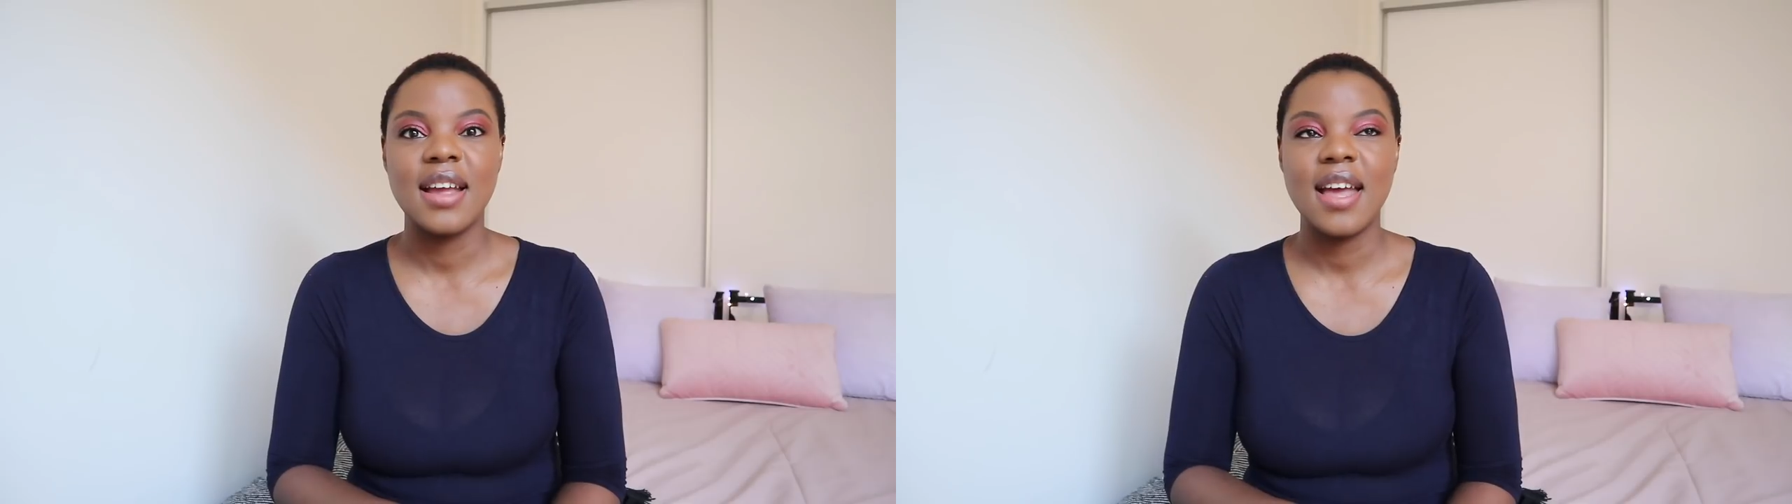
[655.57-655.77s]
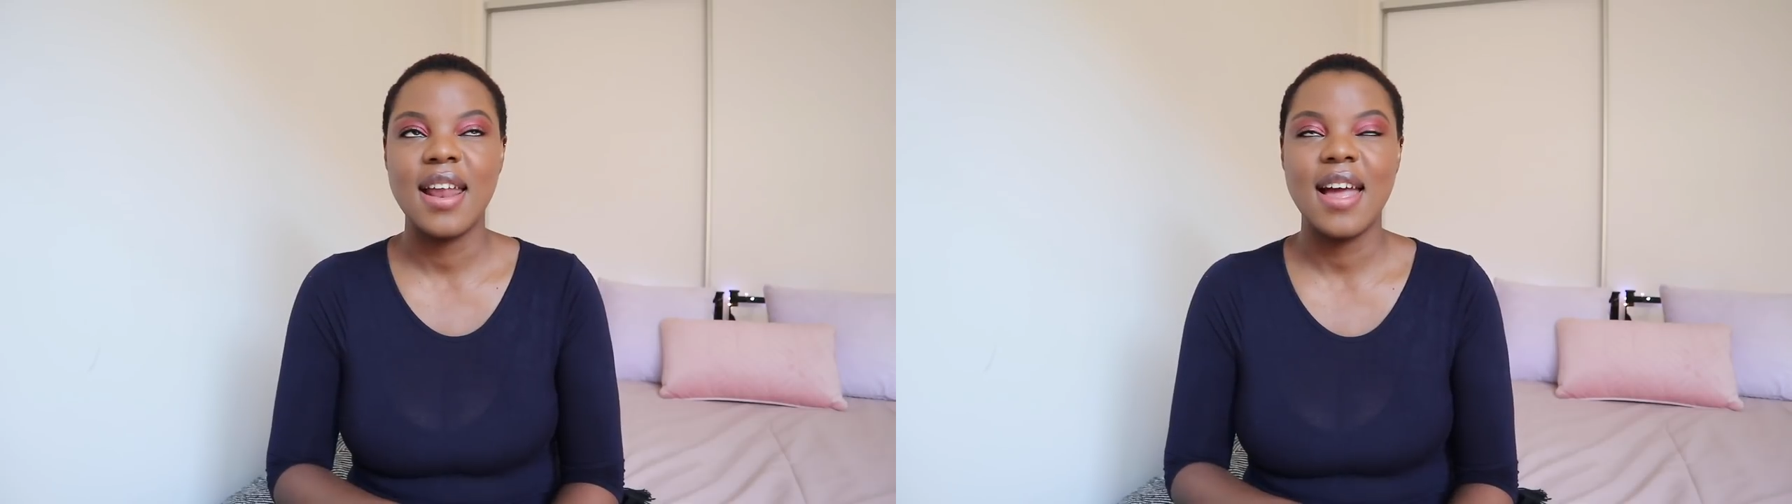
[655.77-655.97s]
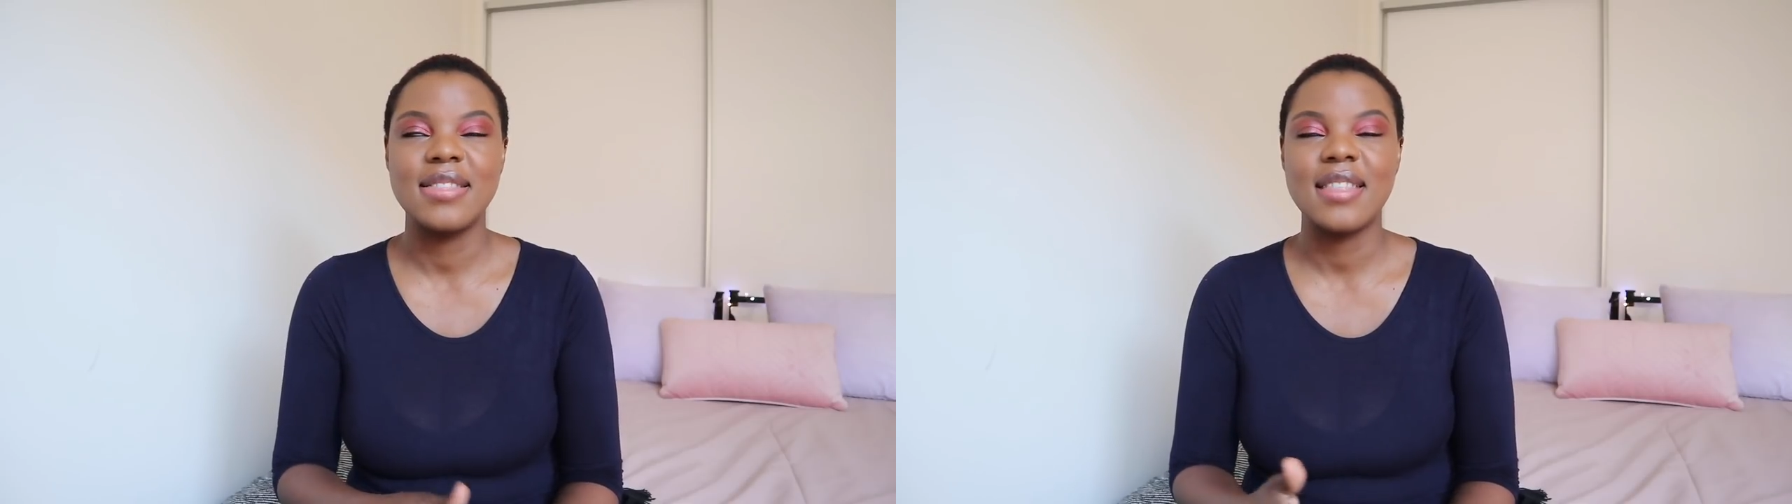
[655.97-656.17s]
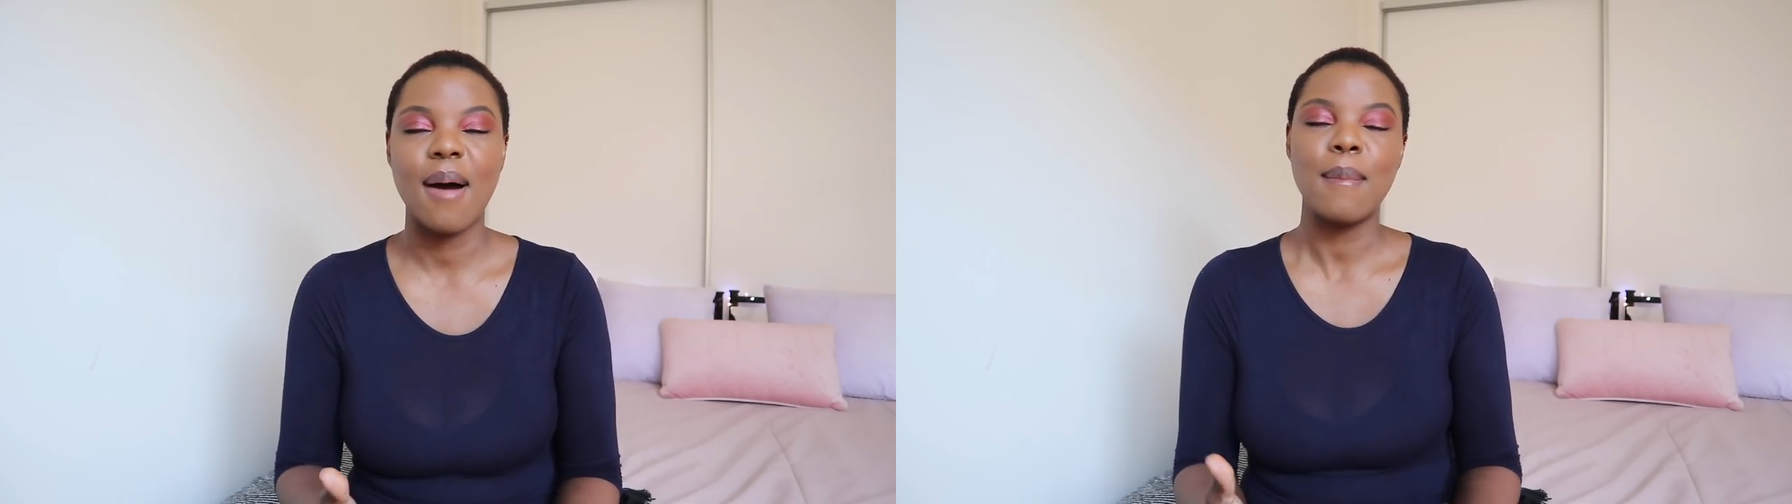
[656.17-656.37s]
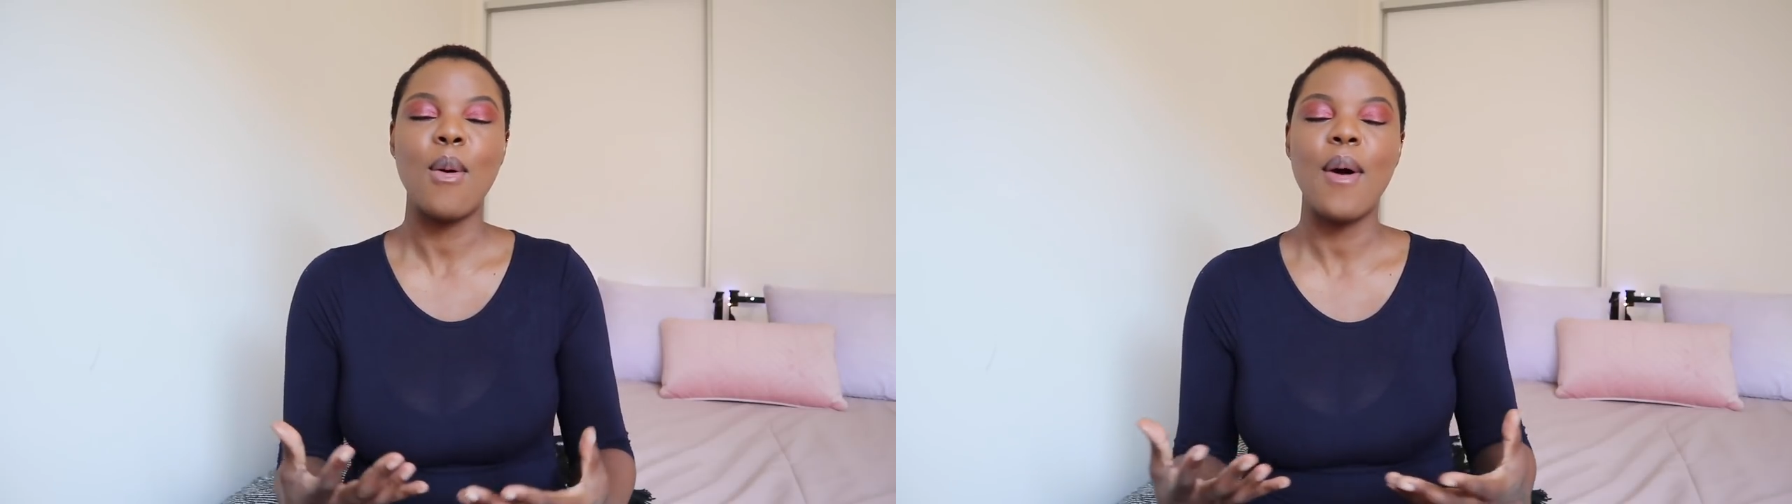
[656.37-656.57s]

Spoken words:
And at that point,